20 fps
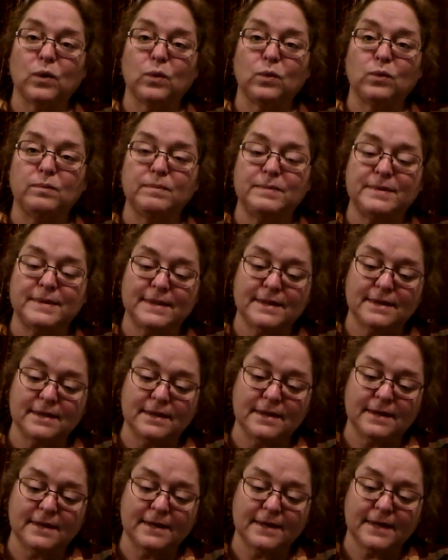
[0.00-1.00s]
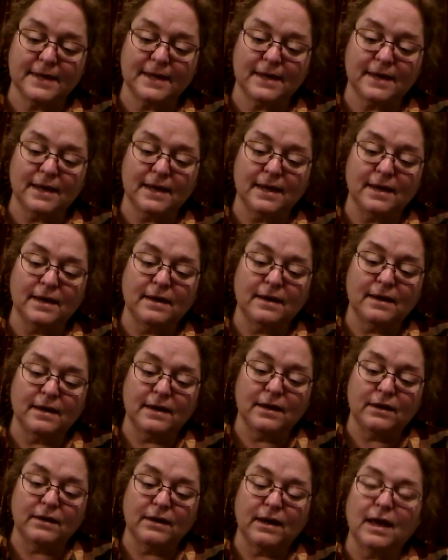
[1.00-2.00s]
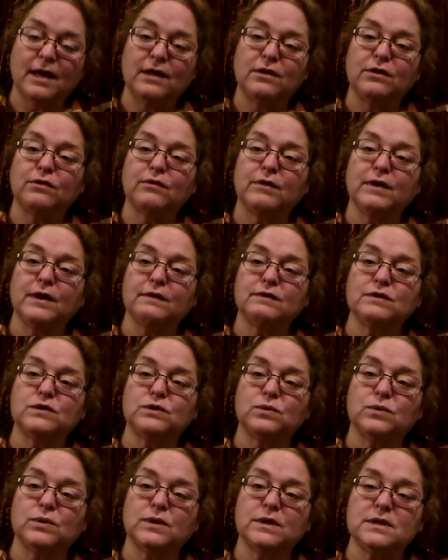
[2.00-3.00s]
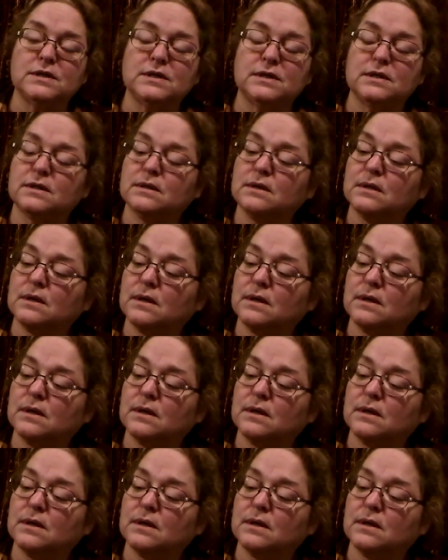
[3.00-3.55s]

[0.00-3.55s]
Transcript: Oops. Okay, the Three of Swords.